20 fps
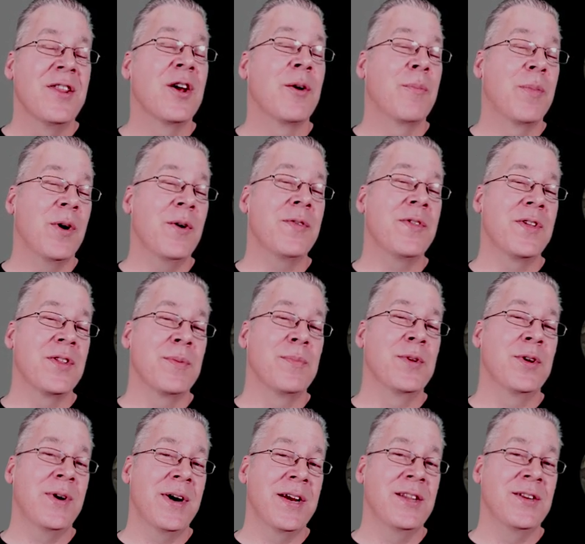They're both in the
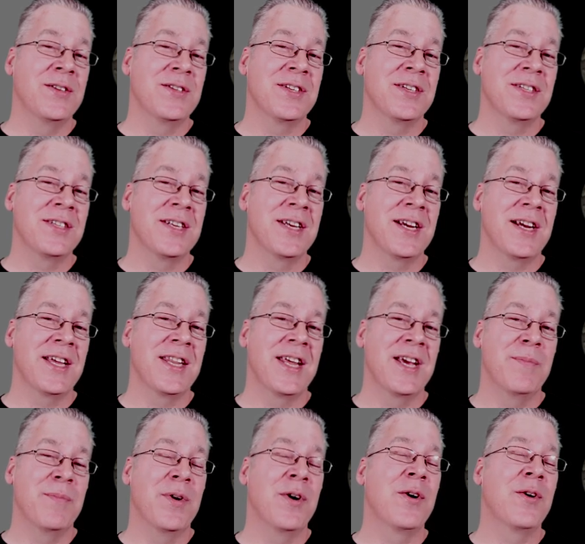blue-eyed leucistic and
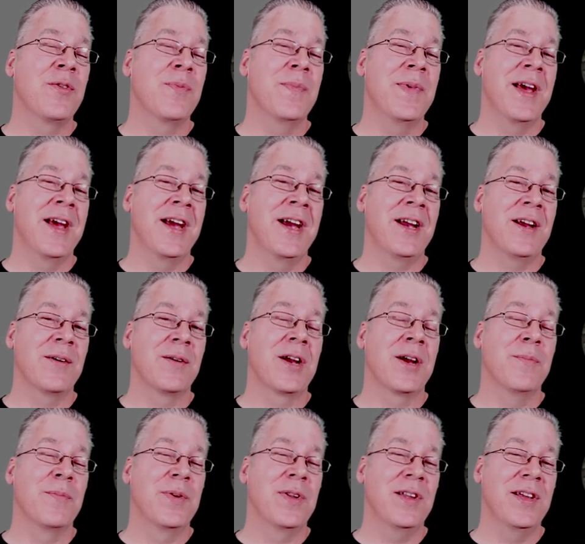they both make
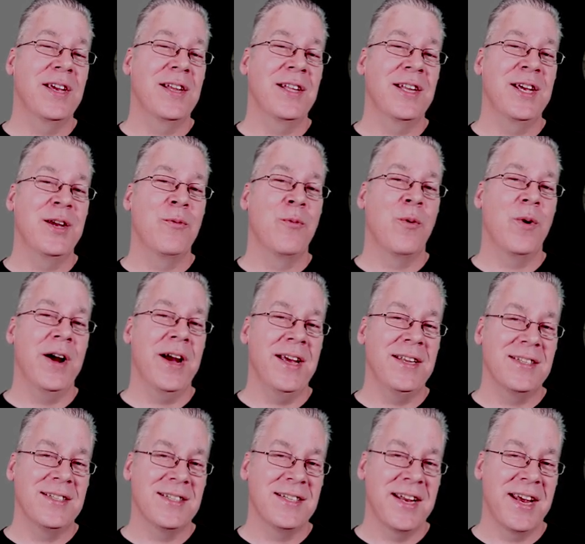completely
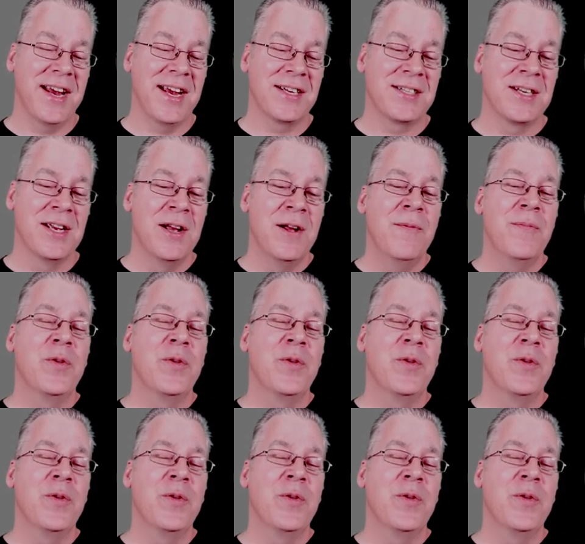white snakes